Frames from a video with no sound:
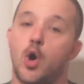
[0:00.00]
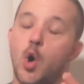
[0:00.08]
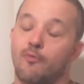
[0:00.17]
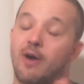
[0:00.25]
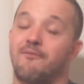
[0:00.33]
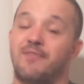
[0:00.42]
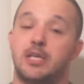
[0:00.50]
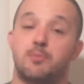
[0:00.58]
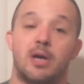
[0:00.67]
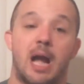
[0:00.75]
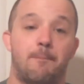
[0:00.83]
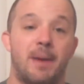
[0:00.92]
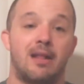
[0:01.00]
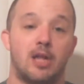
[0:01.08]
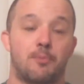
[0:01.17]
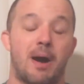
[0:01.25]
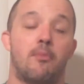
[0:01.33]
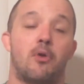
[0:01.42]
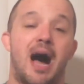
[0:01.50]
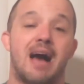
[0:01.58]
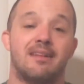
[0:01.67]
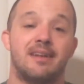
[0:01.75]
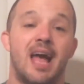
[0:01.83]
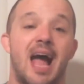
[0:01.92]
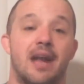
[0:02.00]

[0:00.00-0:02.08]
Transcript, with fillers: Over on Facebook at Paleo Palm Island.